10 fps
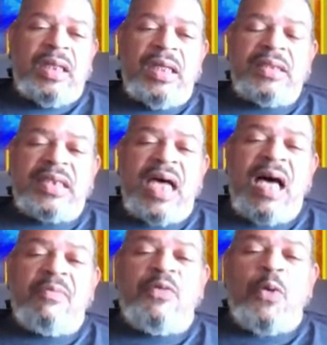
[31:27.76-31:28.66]
Then
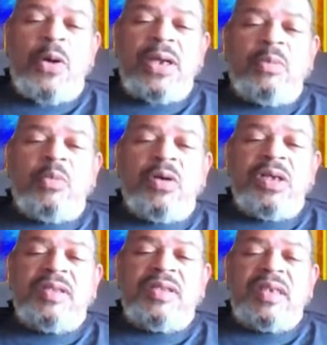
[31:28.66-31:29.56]
Psalm 40 and
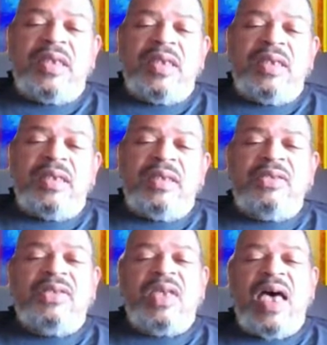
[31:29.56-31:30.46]
1
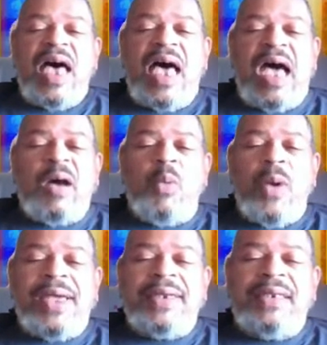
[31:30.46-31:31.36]
says, I
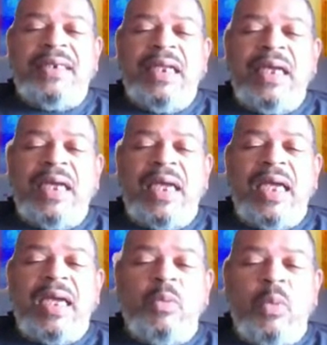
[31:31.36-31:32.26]
waited
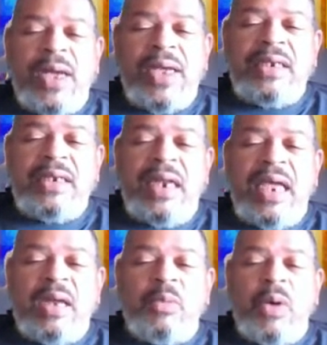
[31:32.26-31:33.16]
and waited
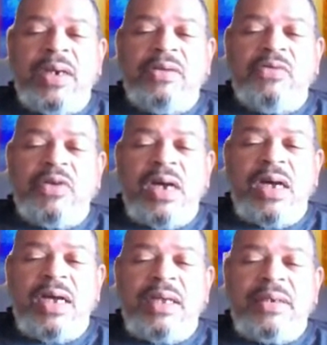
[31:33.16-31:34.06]
and waited for
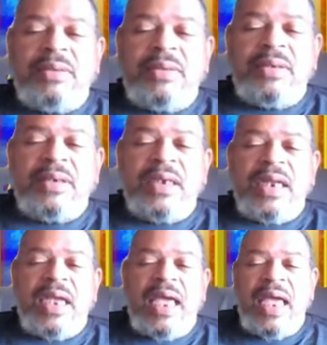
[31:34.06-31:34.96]
God.
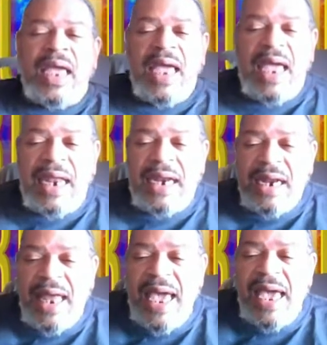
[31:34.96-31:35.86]
At
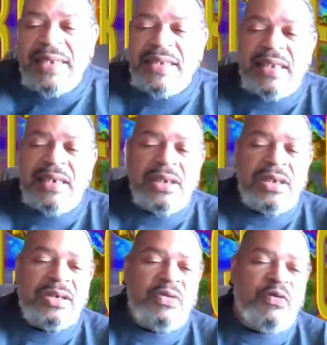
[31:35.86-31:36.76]
last he
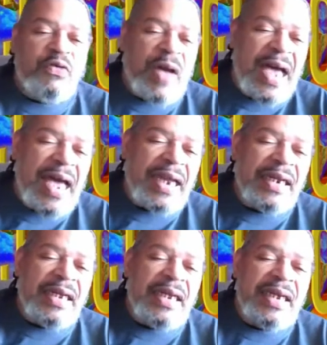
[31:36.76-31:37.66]
looked,
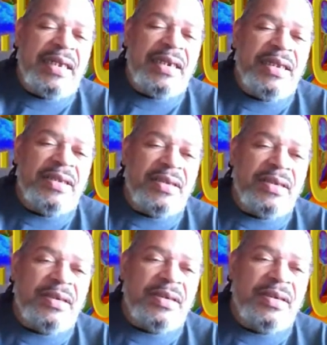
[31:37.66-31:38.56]
finally he
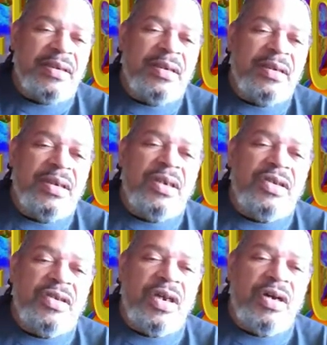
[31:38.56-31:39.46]
listened.
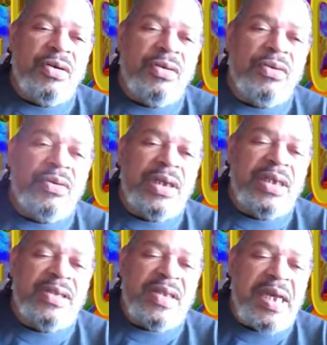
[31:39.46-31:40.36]
So,
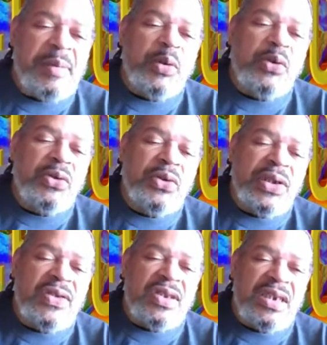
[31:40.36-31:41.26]
he's able,
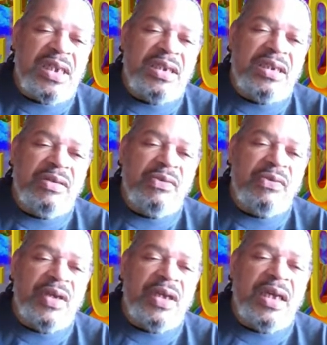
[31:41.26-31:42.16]
he's attentive,
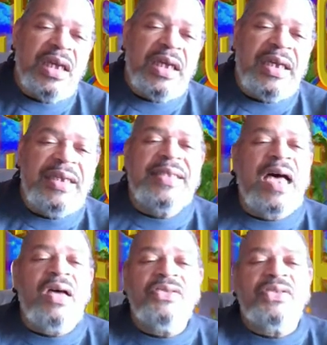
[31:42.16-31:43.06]
he's
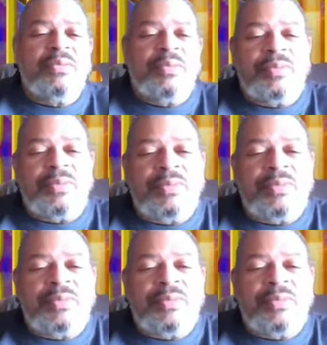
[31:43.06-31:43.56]
awesome.